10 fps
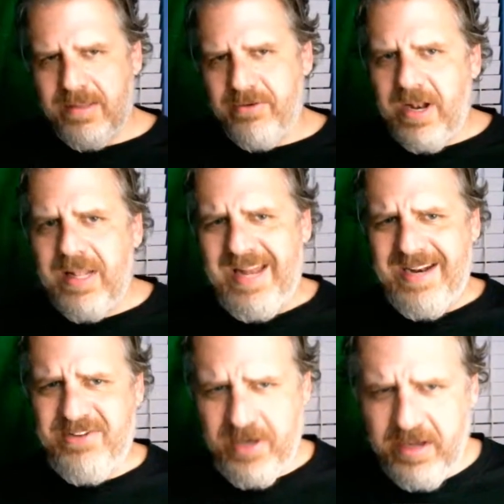there's not a lot
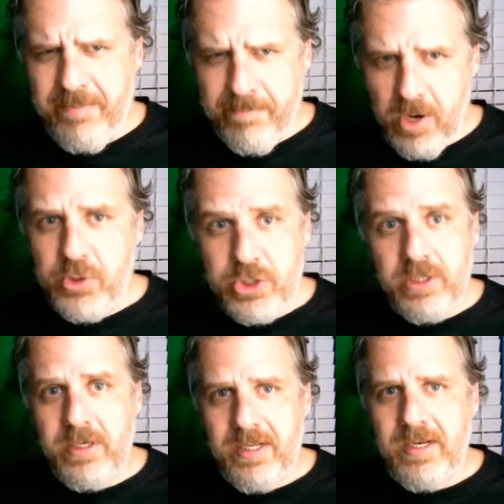of ton of
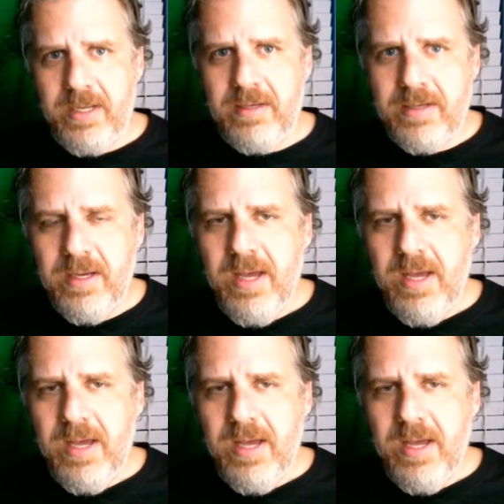motion in it